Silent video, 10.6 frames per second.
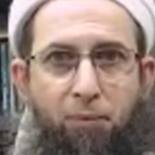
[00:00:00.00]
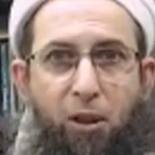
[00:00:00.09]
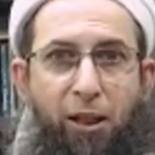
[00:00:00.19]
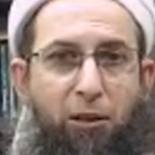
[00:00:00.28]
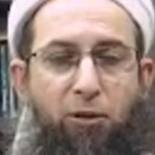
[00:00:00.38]

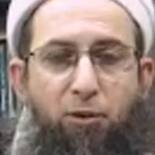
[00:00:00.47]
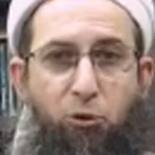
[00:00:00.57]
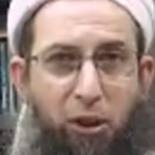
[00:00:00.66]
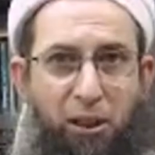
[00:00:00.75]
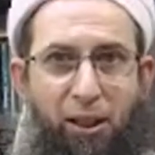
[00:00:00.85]
of the
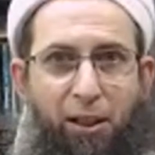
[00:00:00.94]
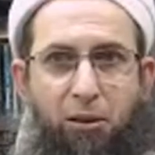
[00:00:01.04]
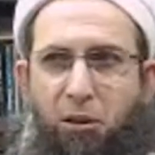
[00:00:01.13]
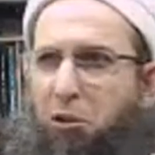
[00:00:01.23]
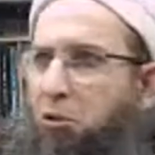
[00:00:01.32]

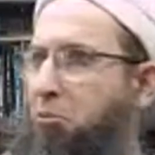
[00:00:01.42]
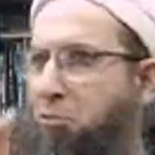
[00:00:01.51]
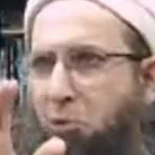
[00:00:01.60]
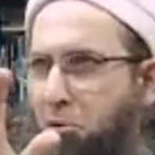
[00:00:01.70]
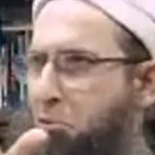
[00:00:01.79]
29th, and
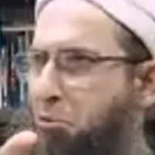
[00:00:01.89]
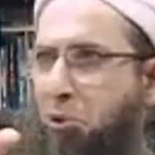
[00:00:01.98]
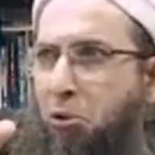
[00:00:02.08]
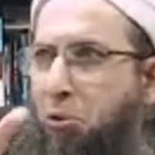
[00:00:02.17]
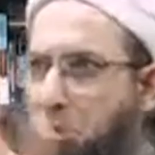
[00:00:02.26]

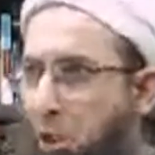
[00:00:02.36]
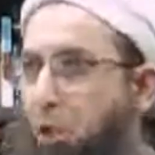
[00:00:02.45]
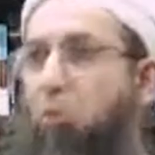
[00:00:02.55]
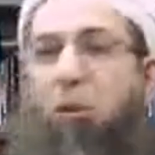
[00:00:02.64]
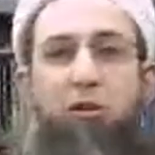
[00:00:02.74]
you
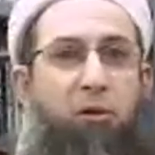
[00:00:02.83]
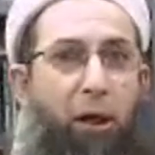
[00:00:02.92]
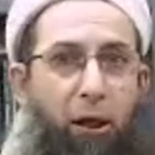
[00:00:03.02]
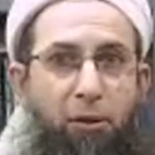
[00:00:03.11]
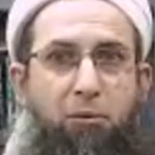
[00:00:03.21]
know it's
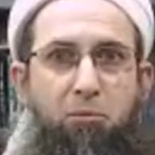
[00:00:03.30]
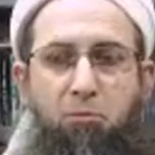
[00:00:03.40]
there.